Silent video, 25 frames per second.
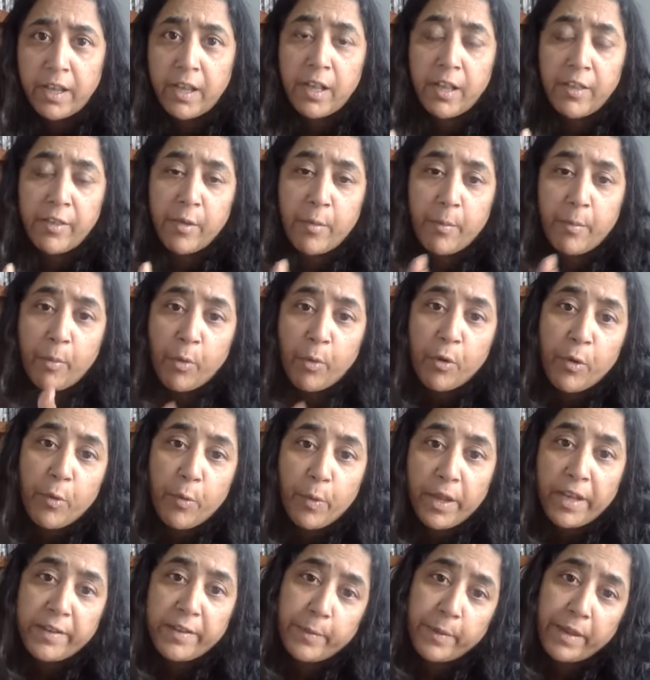The more ways
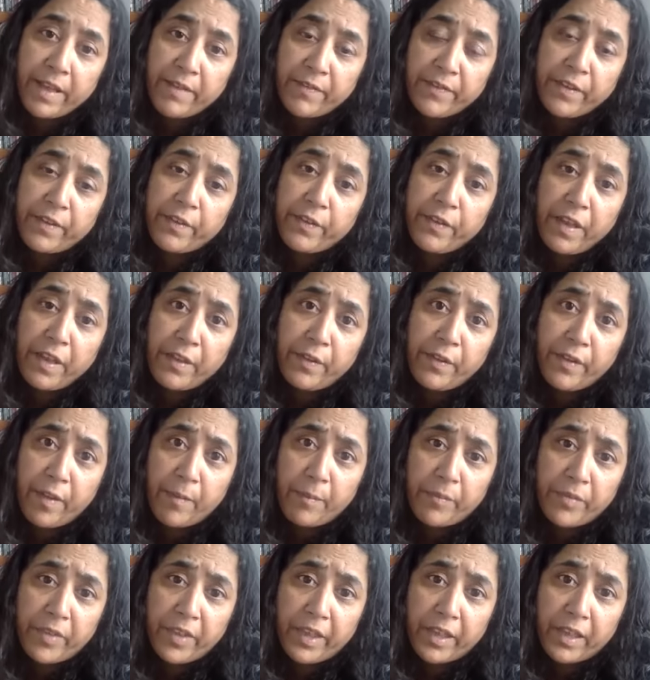we have to say
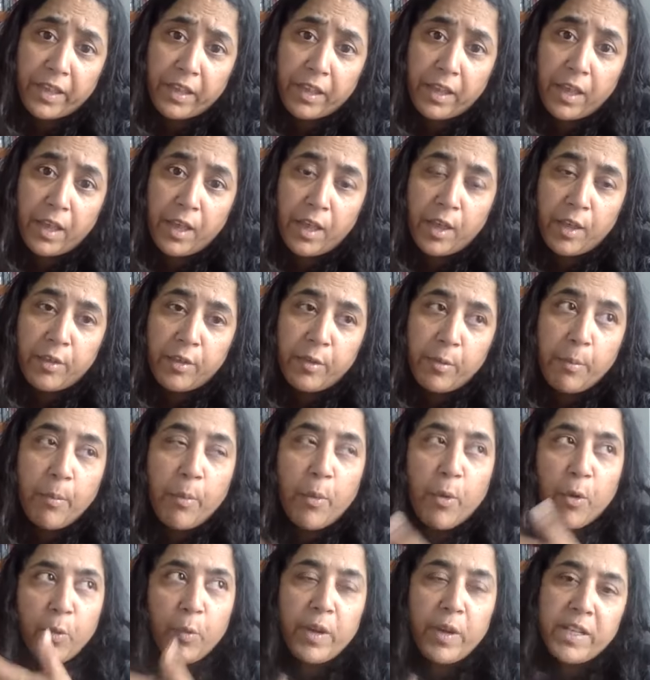something, the more
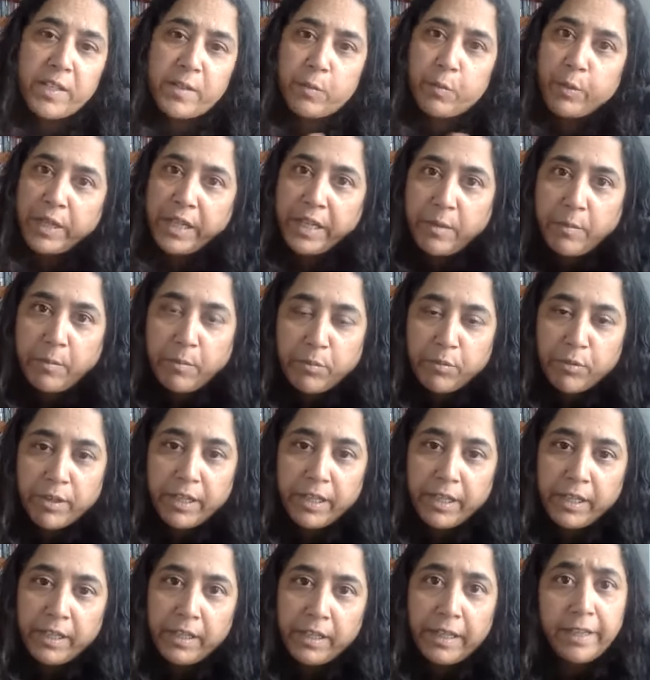ways we can bring
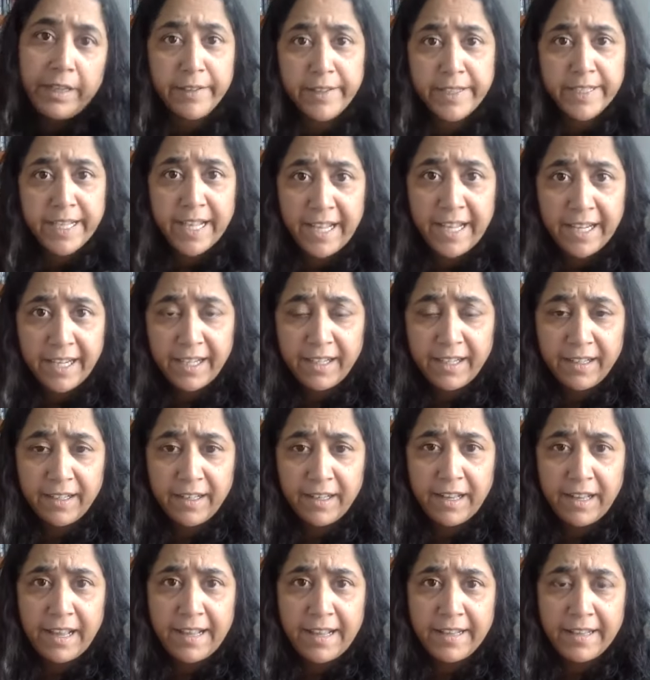insight
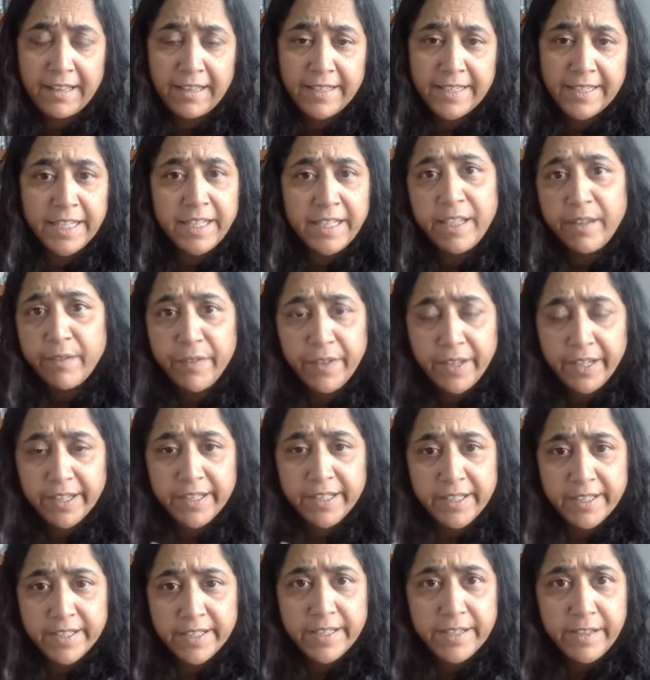and significance
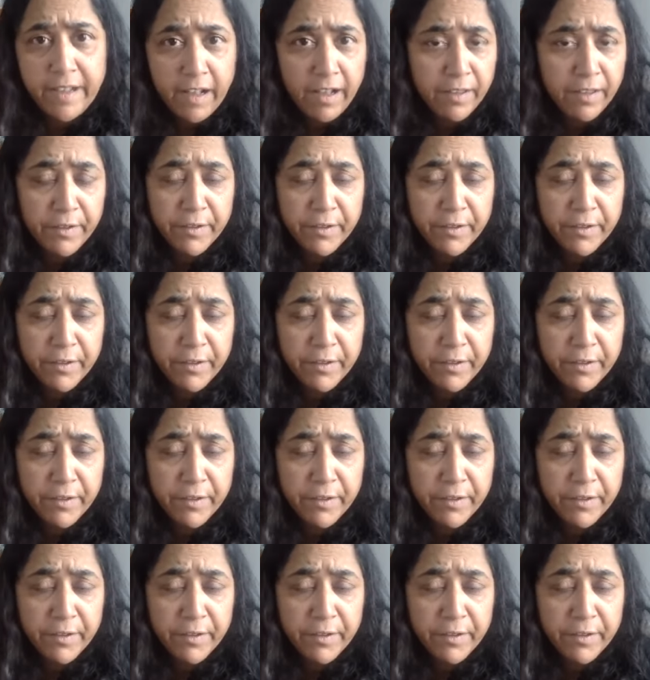to others.